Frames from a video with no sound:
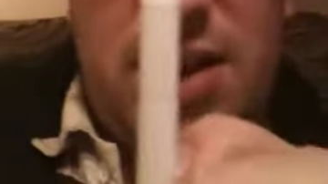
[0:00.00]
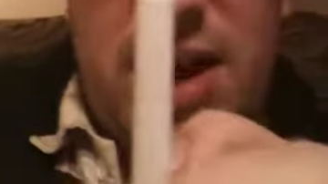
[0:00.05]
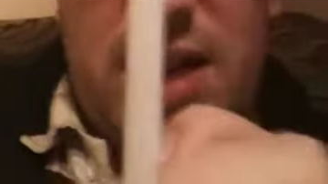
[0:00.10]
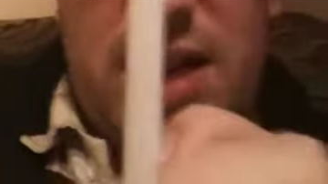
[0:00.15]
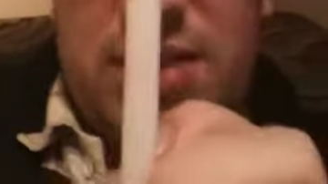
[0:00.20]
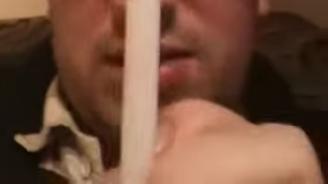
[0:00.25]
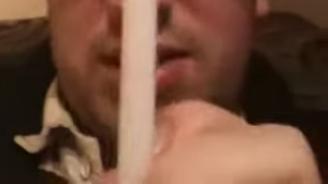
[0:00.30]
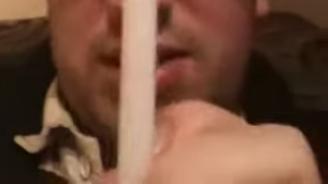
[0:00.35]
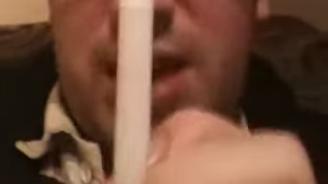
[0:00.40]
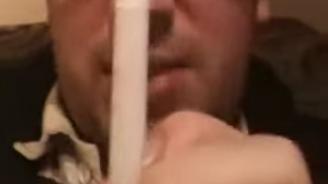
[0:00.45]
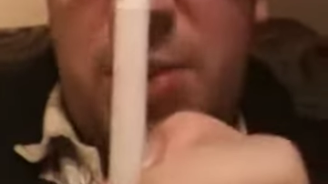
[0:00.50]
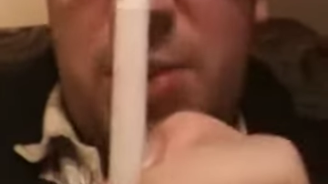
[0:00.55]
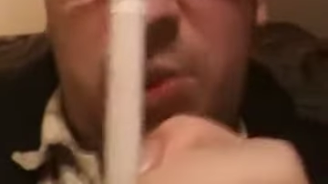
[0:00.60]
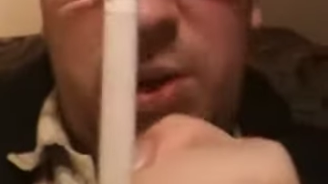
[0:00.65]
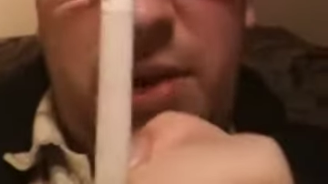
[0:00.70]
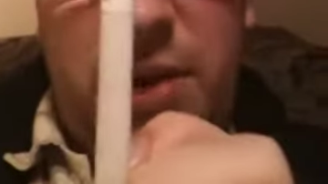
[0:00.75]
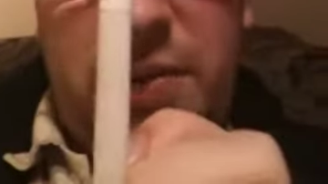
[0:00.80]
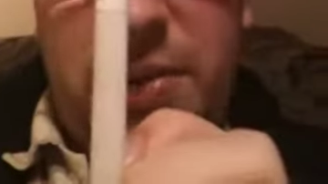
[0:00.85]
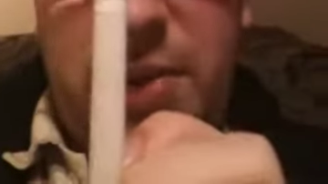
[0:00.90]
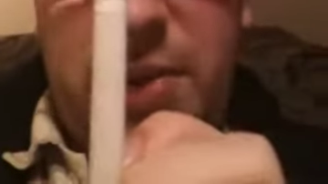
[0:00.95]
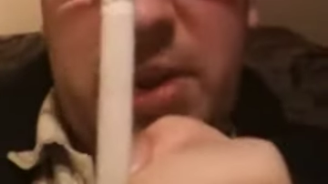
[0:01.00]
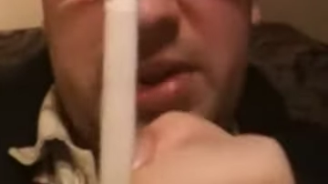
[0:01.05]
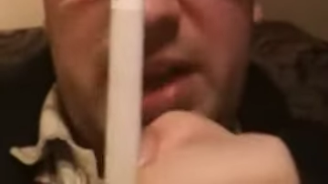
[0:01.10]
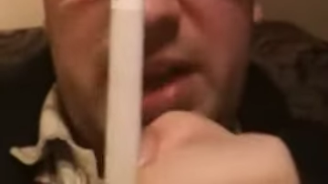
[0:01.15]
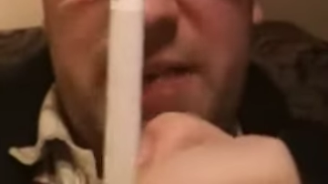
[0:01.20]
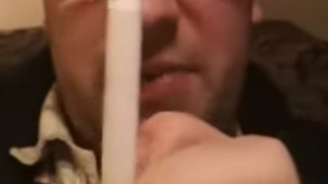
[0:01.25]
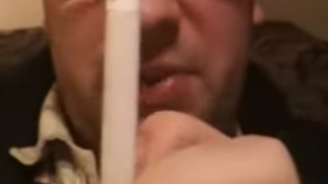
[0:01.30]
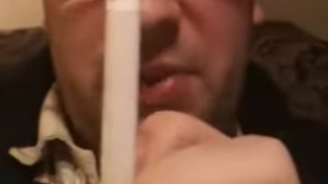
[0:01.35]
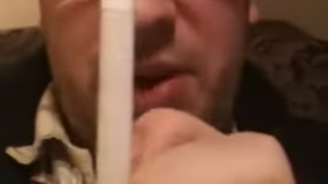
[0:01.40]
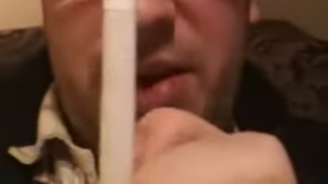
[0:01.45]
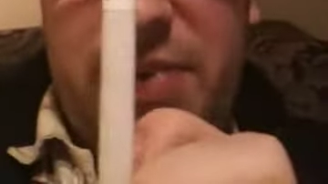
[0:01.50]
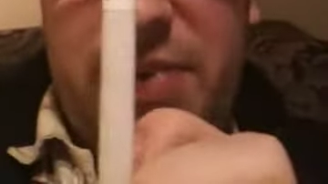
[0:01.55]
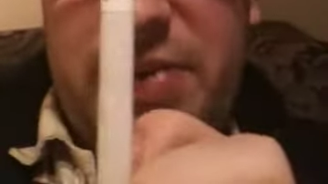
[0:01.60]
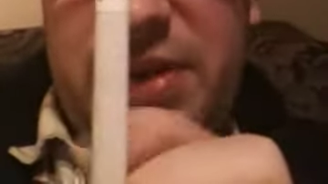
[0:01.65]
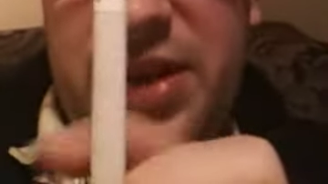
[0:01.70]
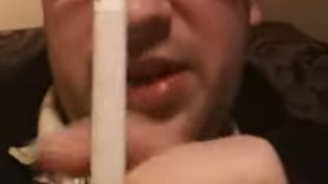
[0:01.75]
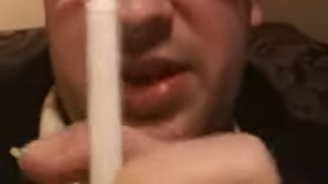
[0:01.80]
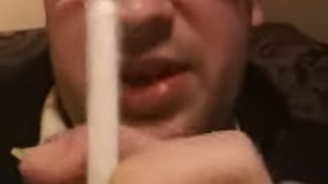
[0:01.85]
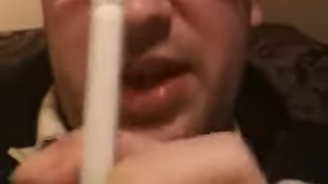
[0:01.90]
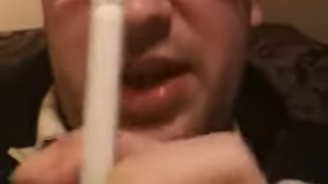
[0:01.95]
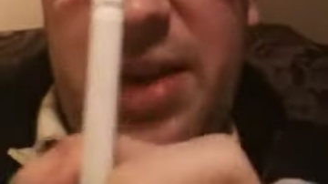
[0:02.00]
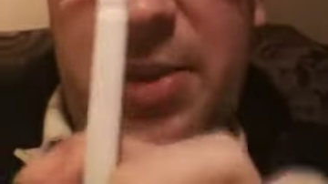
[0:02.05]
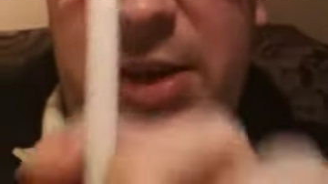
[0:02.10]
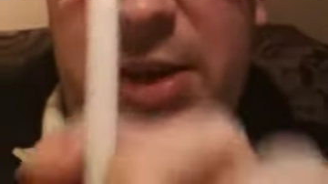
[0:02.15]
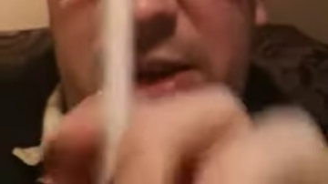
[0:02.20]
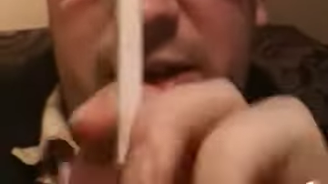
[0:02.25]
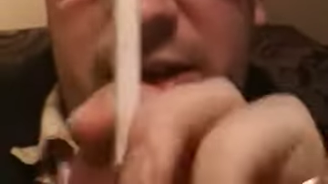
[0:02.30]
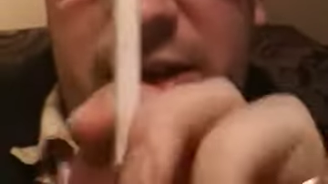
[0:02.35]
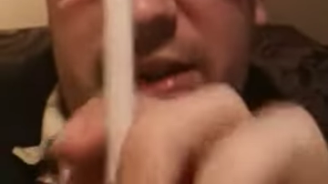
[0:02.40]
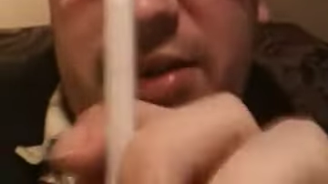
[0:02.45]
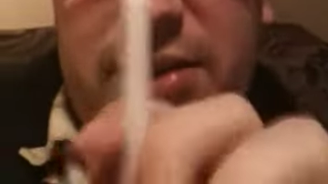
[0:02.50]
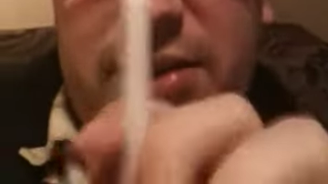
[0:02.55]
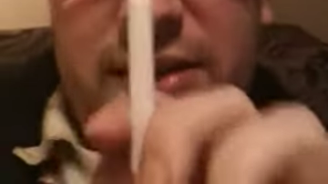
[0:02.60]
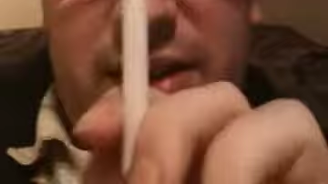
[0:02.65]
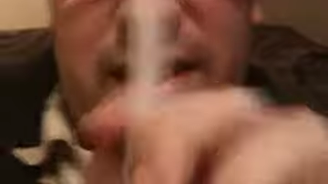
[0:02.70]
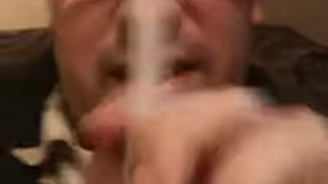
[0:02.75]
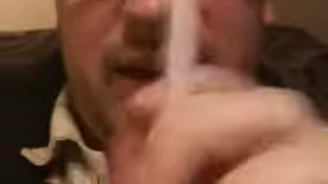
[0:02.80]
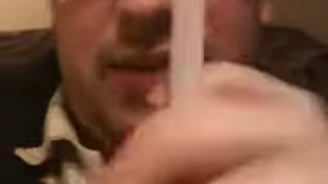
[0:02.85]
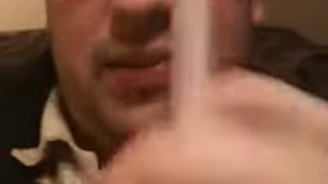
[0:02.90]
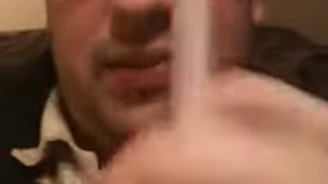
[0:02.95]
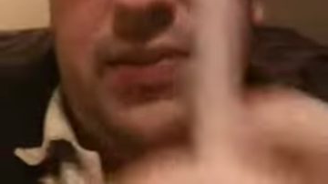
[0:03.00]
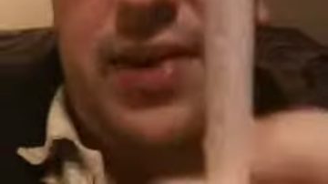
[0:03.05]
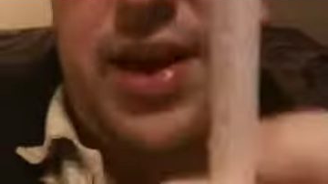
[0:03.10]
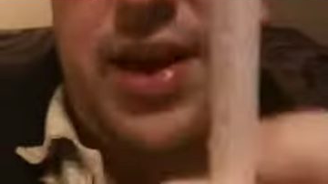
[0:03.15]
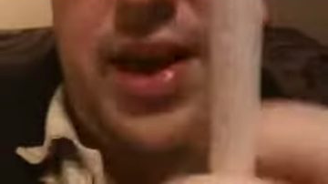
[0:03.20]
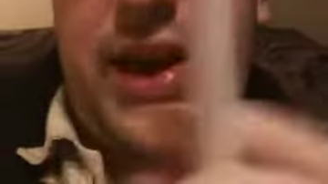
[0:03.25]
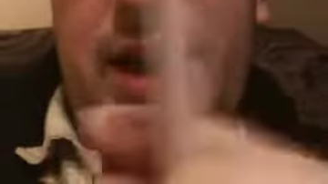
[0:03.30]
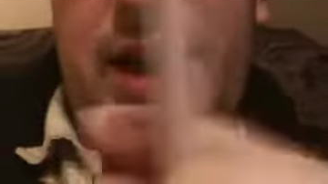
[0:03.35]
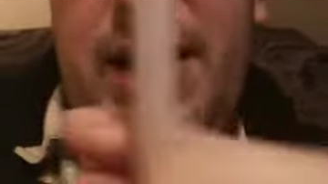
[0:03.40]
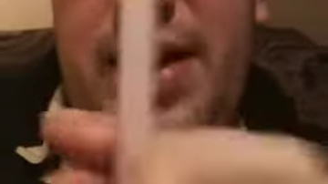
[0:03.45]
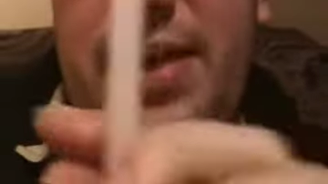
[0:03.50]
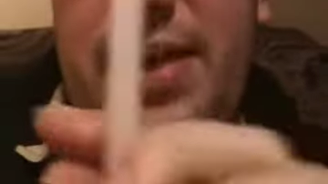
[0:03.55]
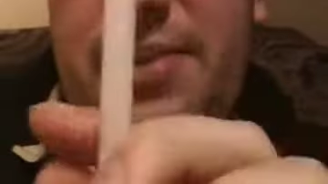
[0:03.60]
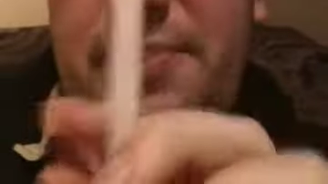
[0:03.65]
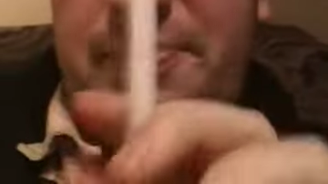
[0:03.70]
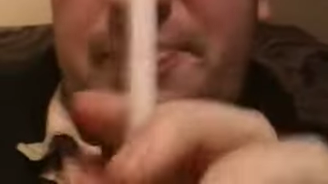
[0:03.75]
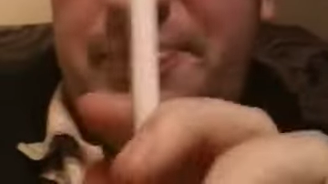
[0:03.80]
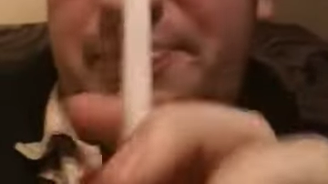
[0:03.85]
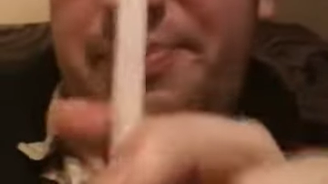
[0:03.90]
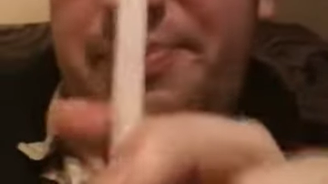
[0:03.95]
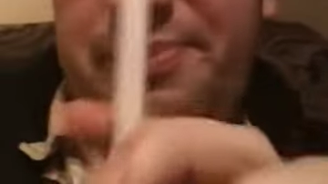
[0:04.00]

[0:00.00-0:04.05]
Uh, same all over the world, everywhere I've seen Camel Light have um,